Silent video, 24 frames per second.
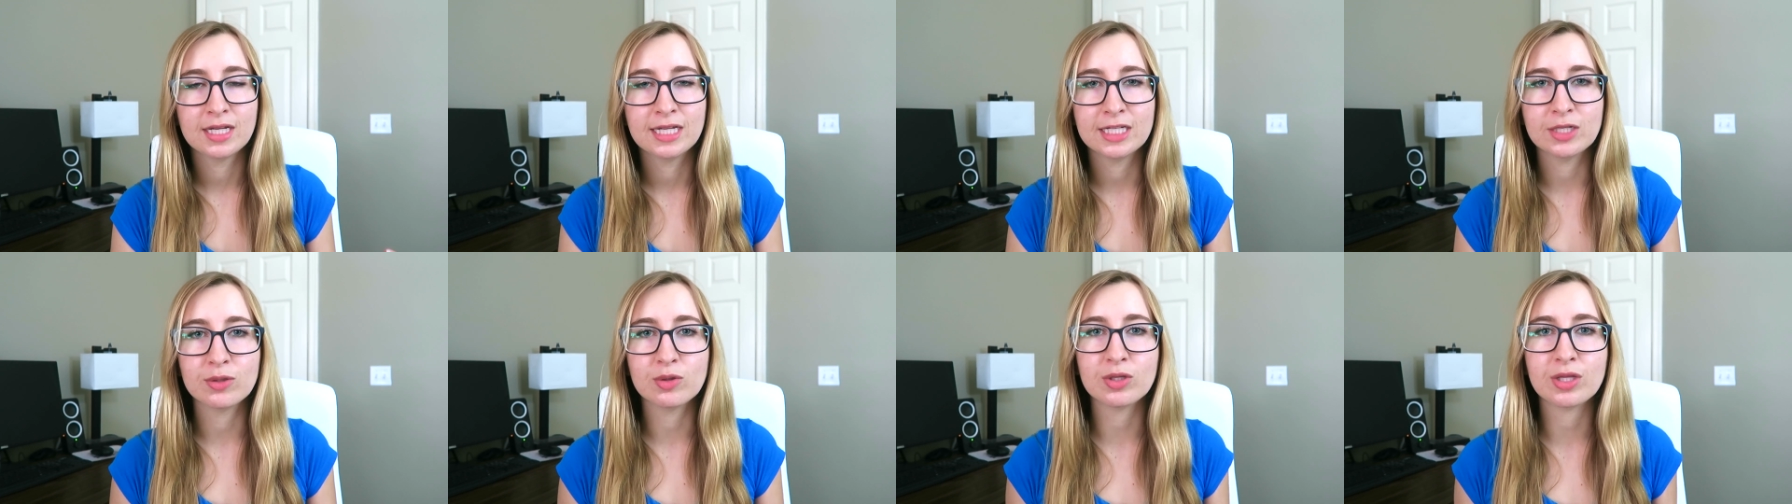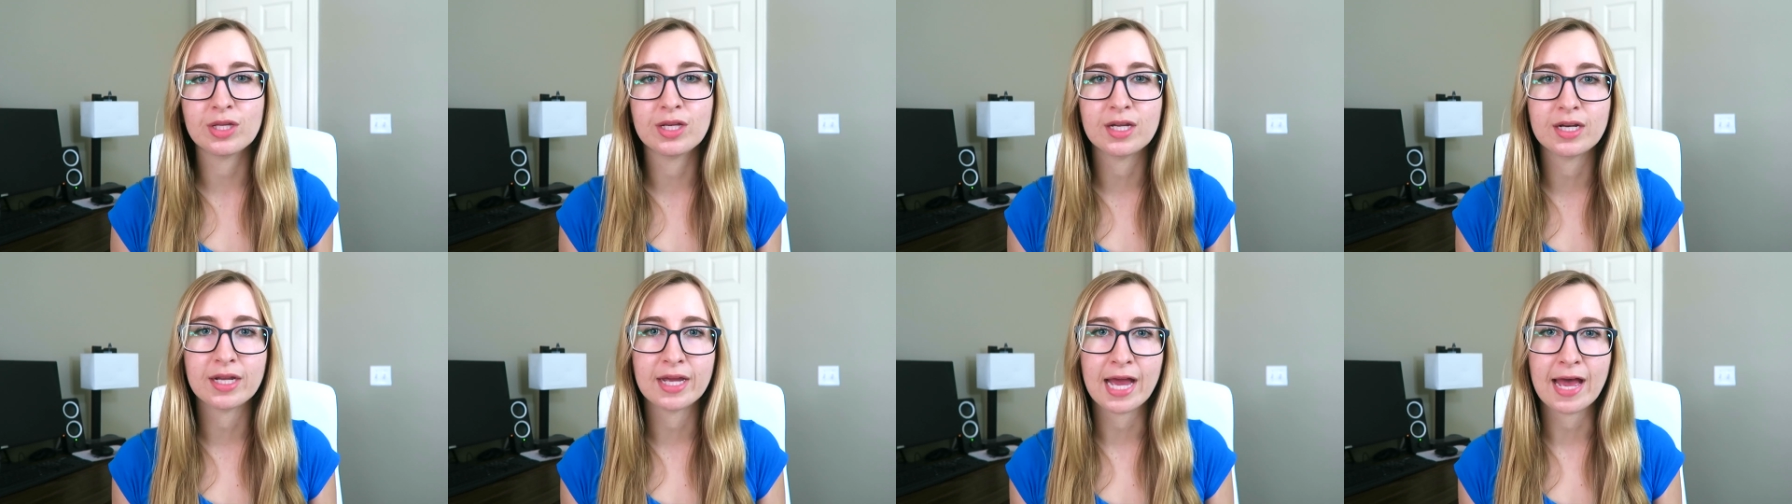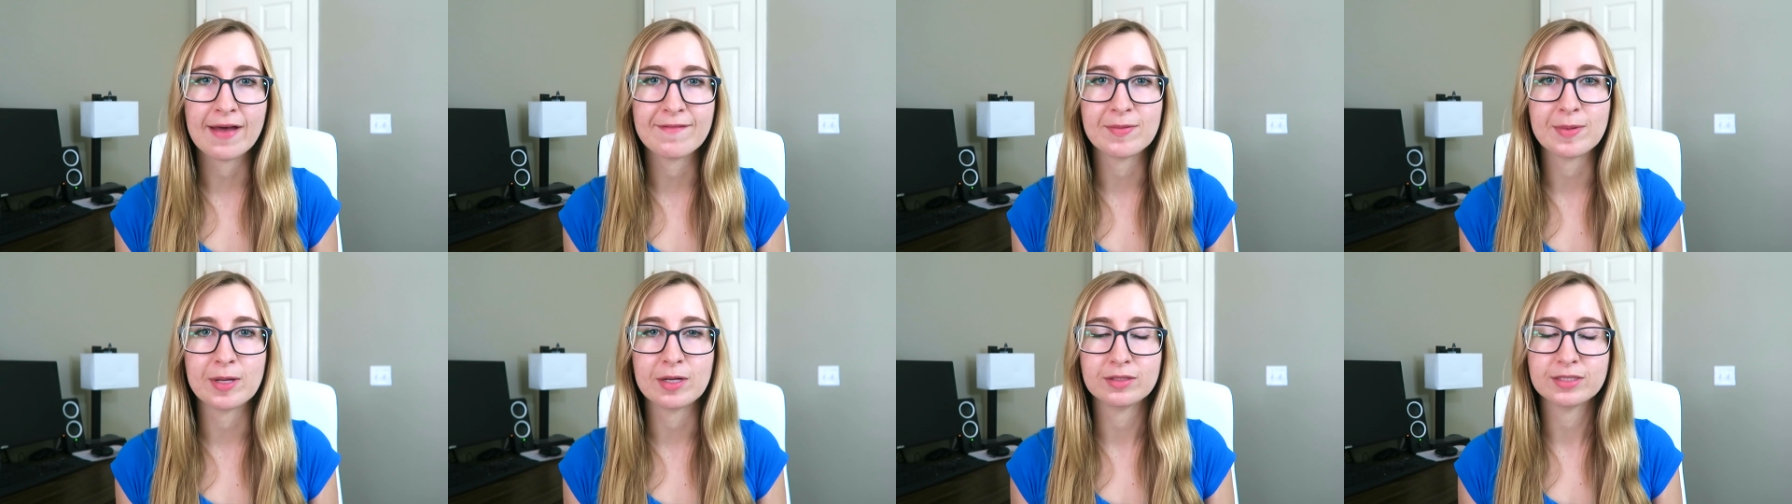you're only gonna
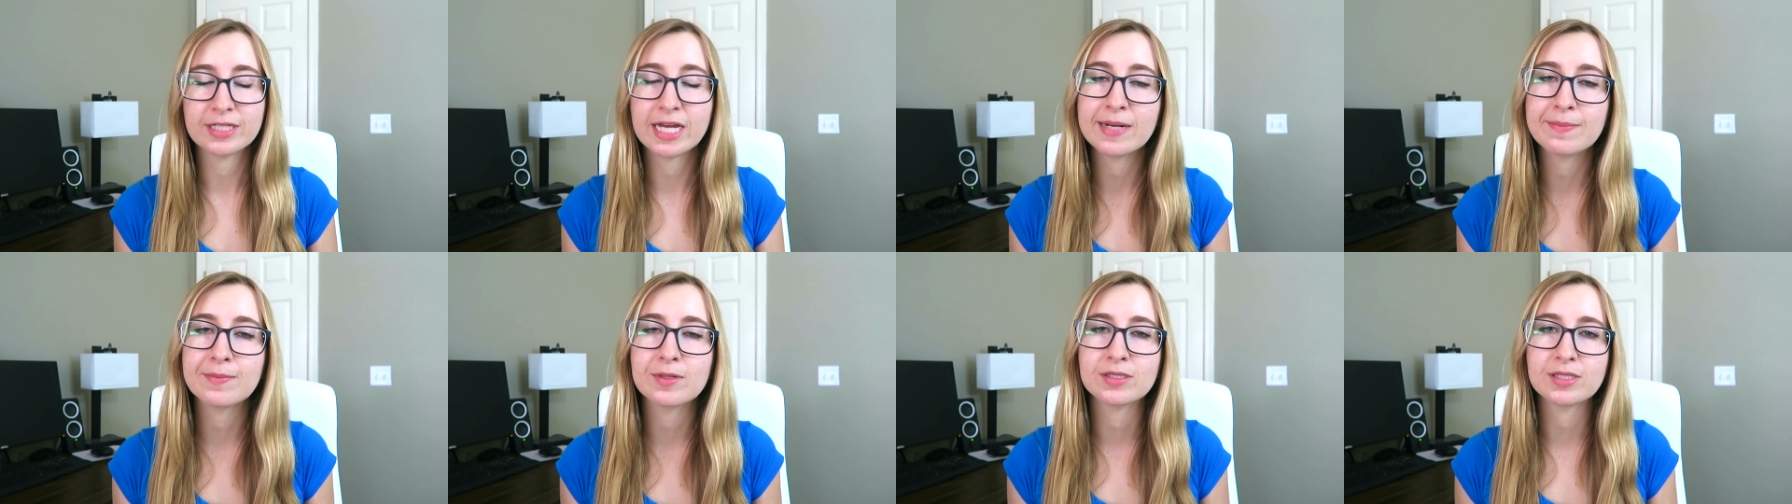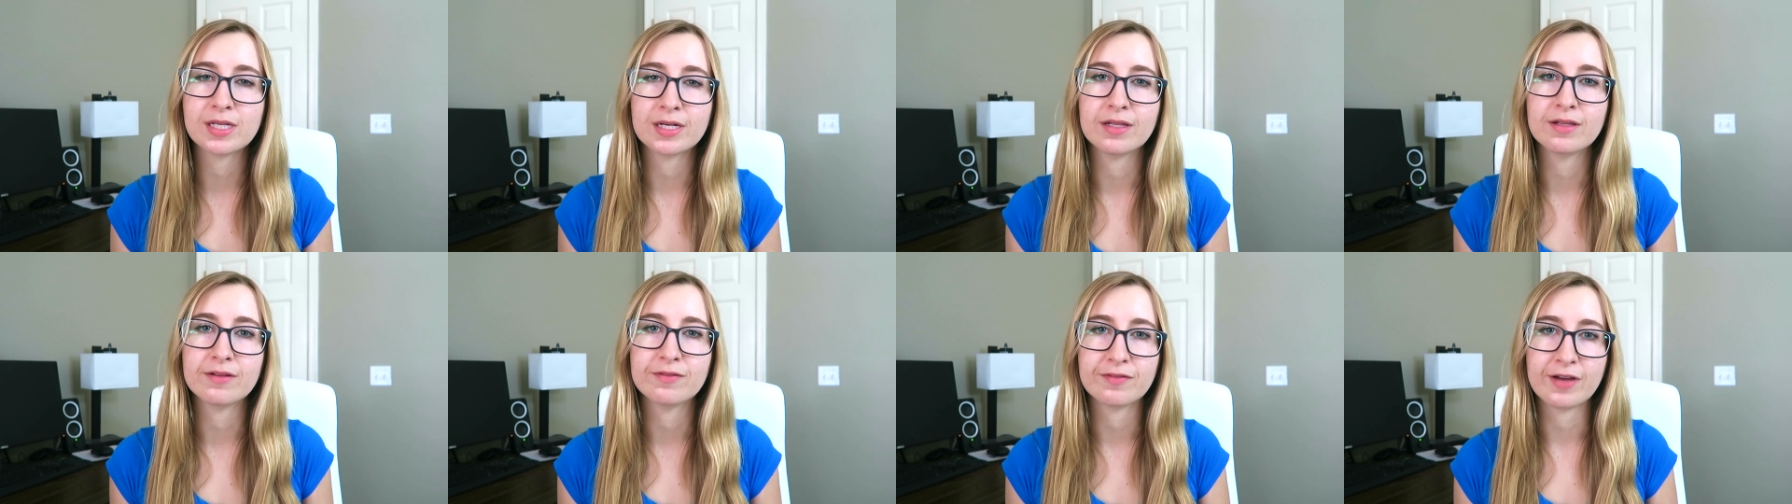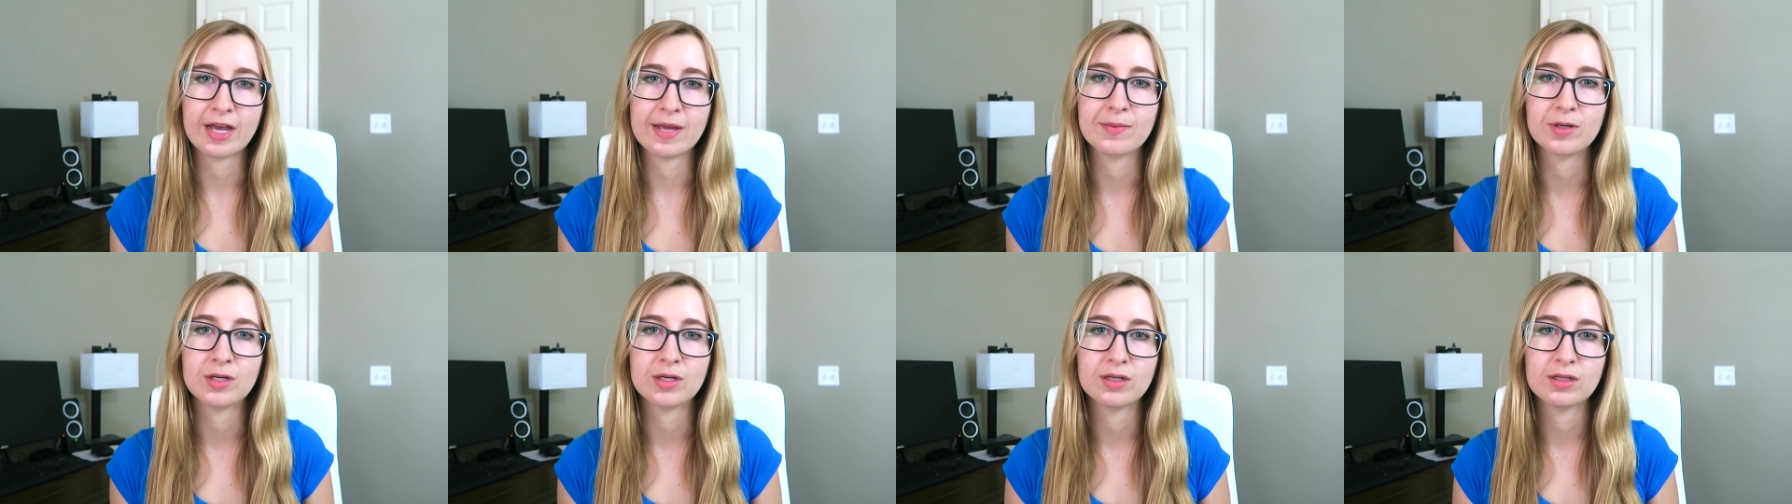have about ten percent of the
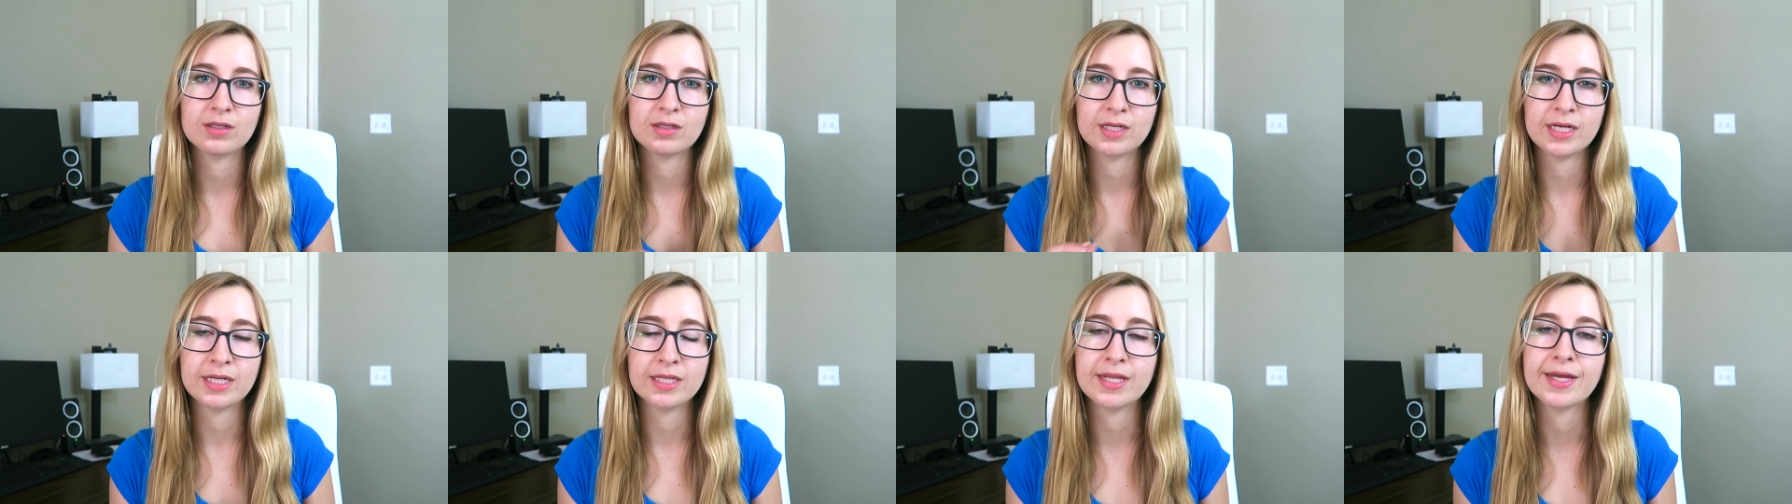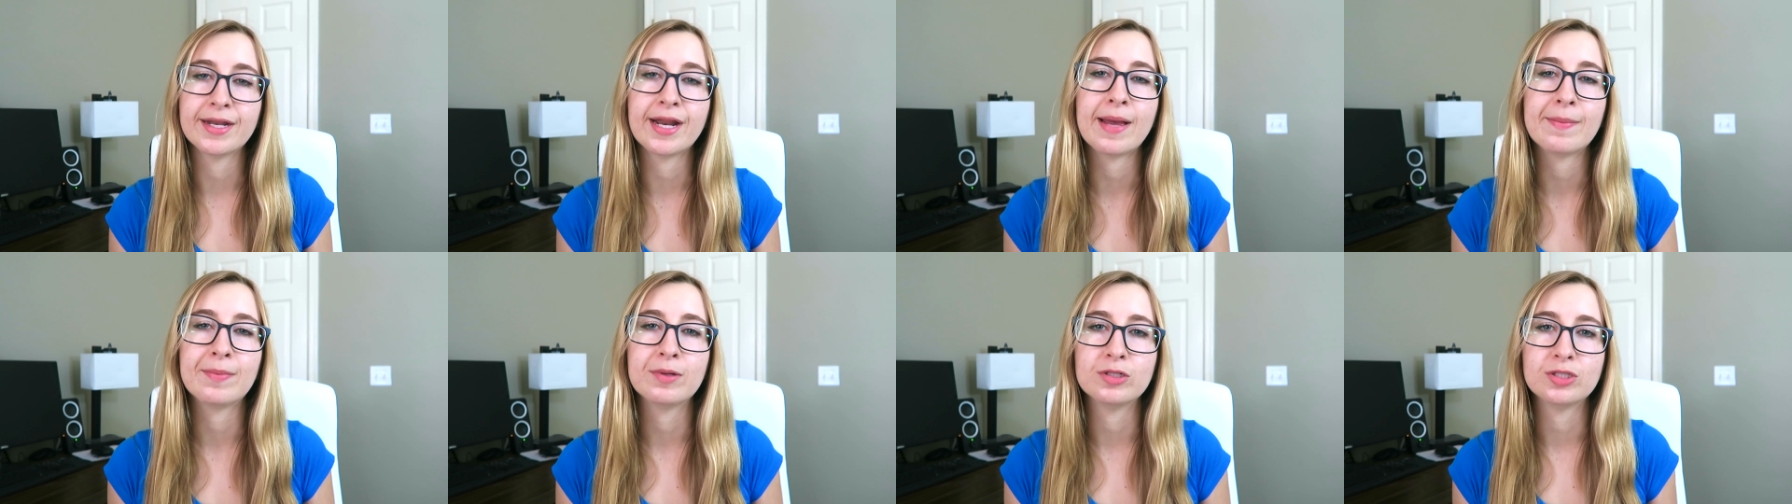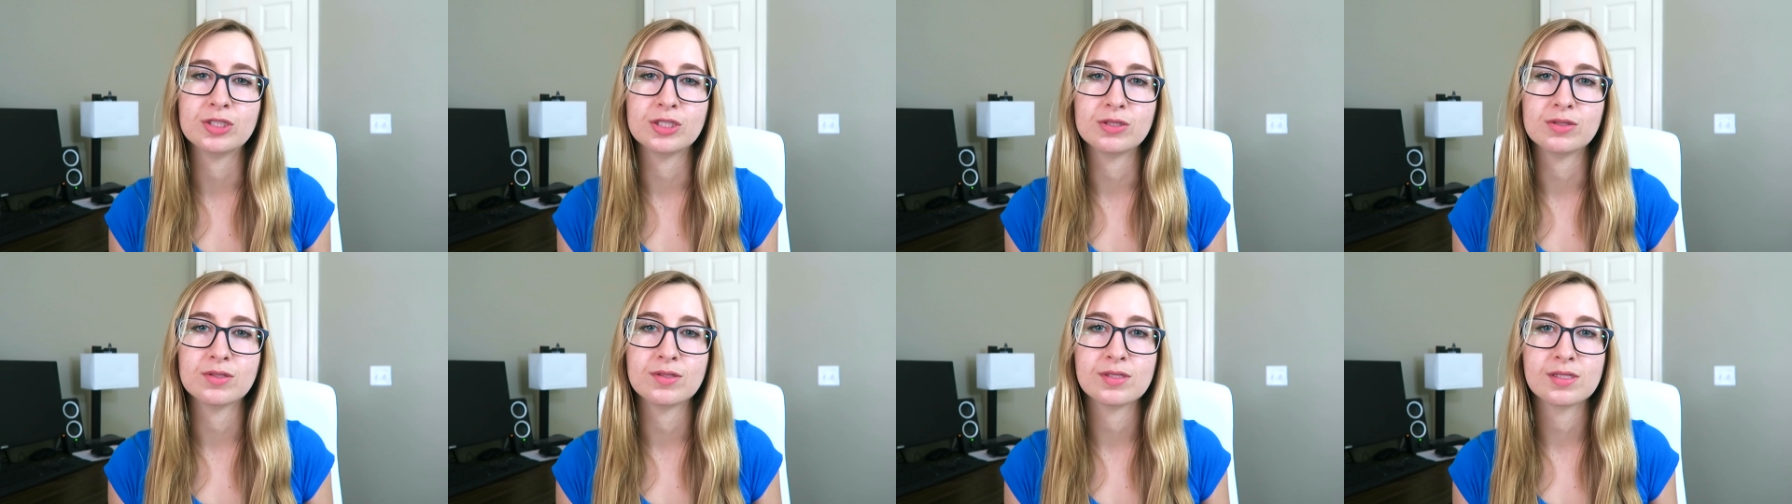fiber in that apple
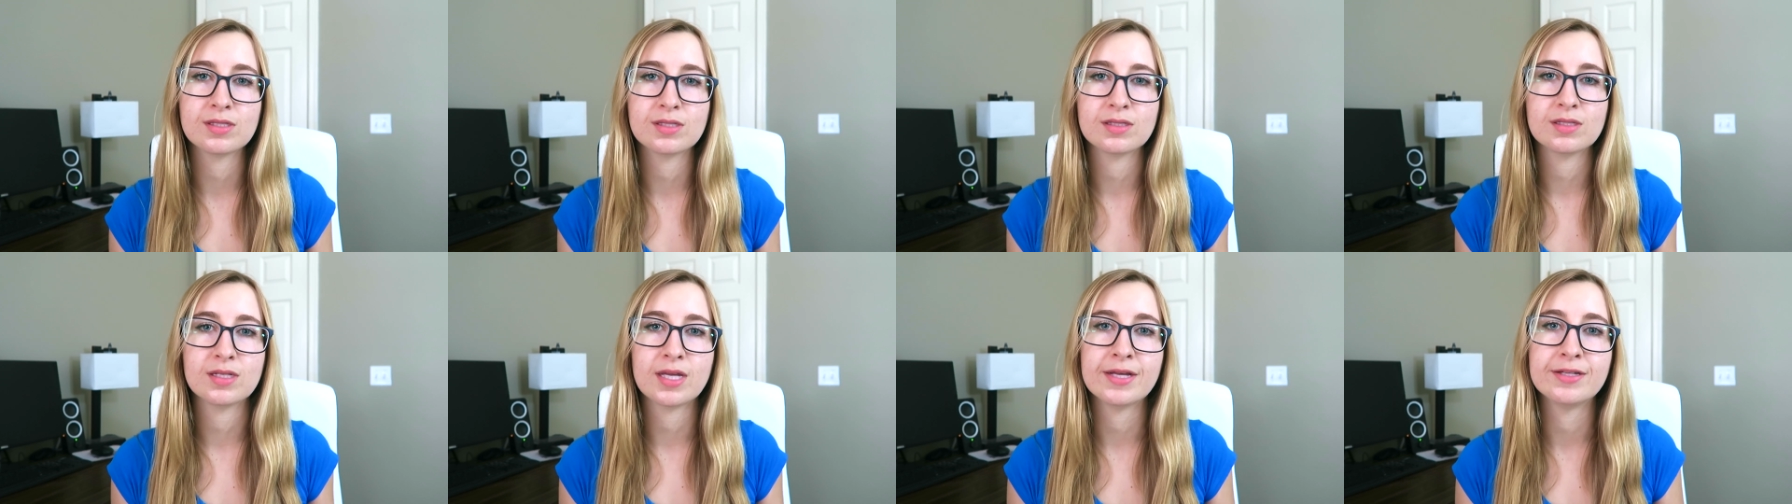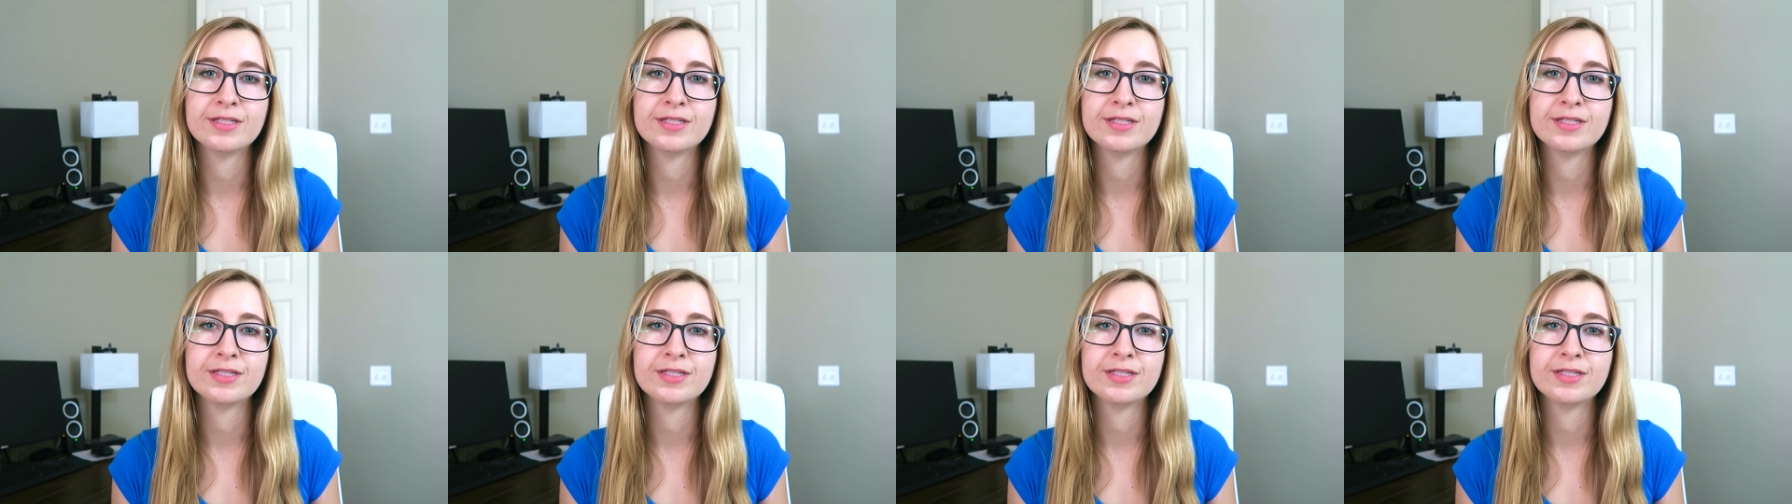juice,